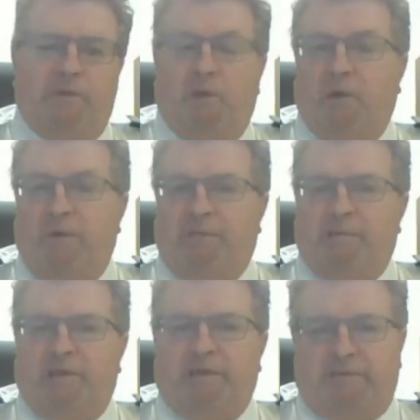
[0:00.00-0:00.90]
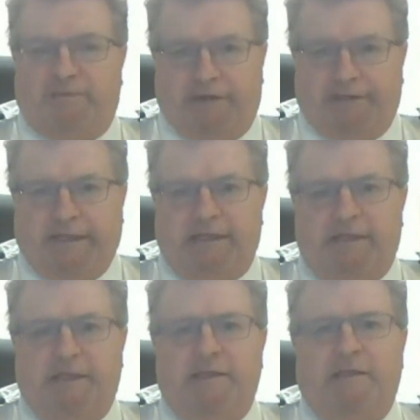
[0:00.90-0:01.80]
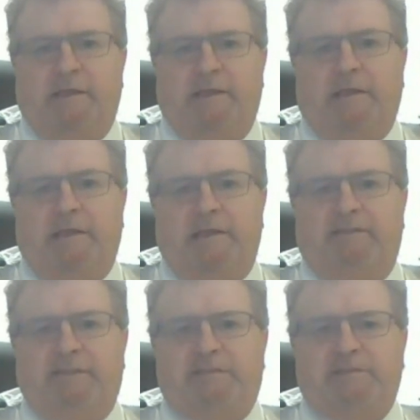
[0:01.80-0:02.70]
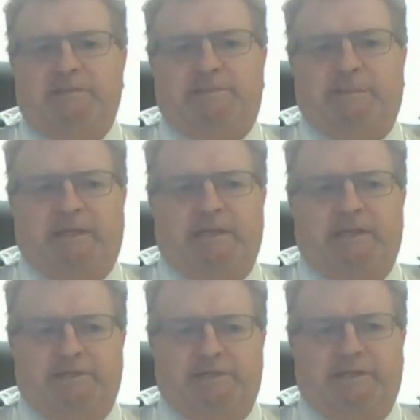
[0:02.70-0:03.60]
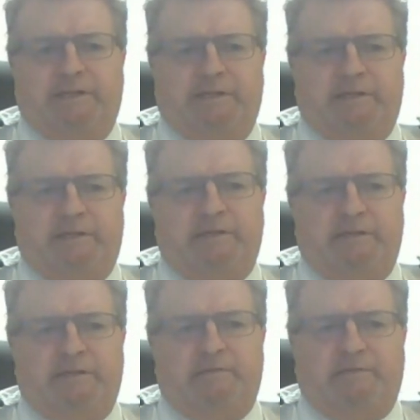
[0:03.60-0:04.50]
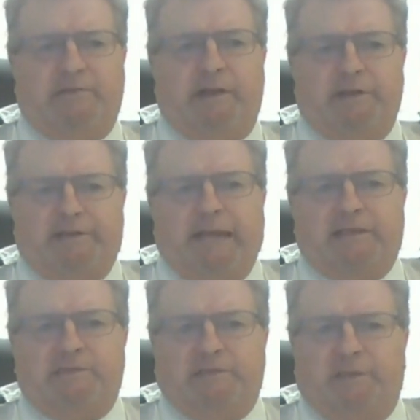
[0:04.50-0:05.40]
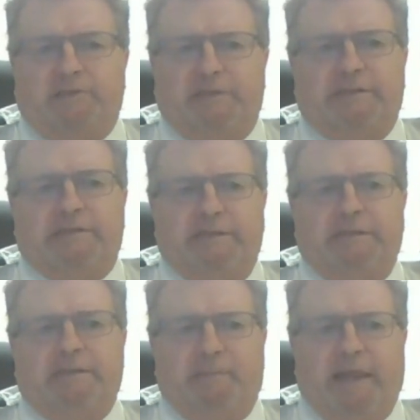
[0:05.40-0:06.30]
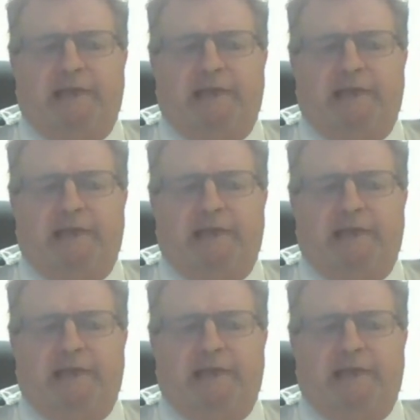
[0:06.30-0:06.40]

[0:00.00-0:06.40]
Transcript: We don't want people confronting uh, individuals because uh, violence has resulted in the